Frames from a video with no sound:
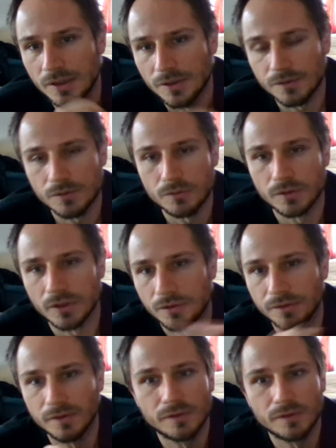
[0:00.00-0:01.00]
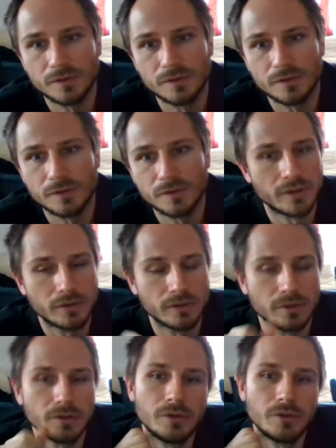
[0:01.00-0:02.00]
So there is this virtual
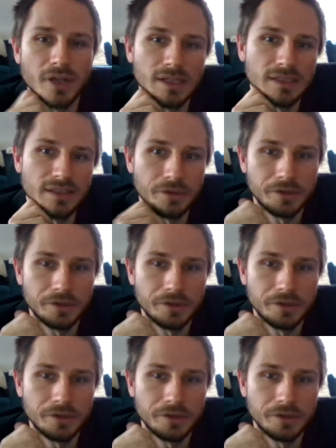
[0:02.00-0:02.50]
reality